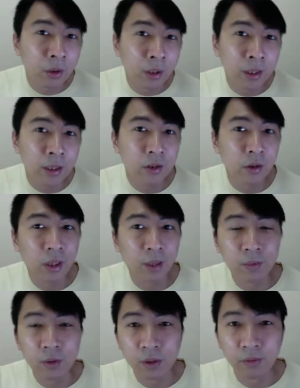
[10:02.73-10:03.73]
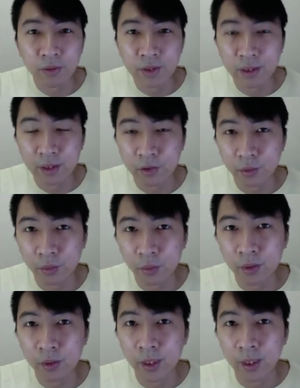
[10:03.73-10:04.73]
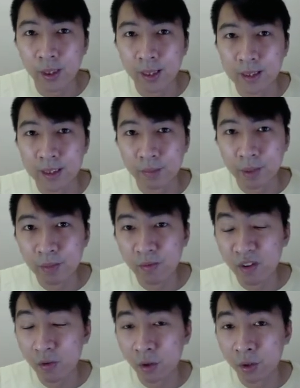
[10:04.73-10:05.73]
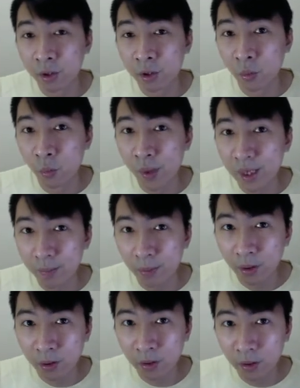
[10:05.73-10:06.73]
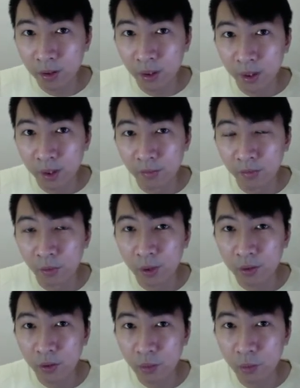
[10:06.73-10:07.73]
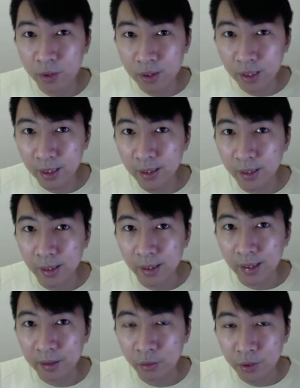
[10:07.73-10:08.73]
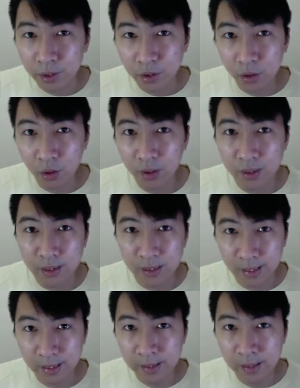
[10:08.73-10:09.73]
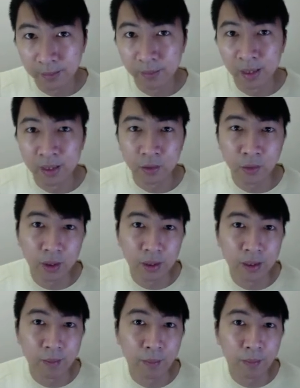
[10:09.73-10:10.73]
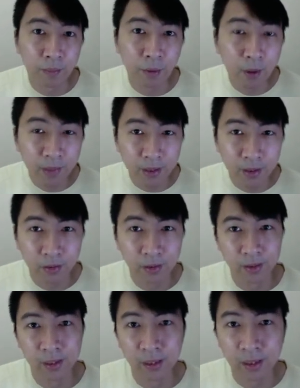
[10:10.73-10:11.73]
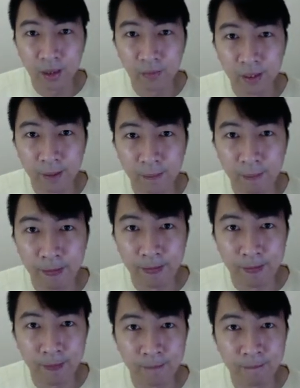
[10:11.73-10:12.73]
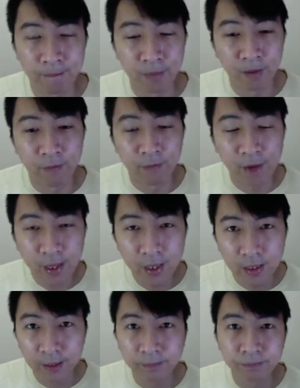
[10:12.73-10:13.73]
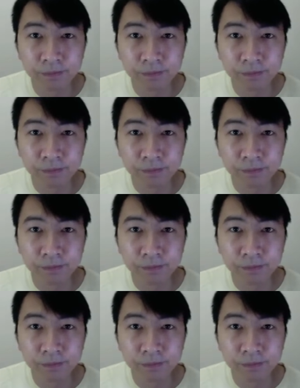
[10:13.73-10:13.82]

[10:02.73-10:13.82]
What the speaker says: to linger on up to the first century world as the people of God continue to wait upon God for what God will say and to restore his kingdom as what he promised in the covenant. And finally,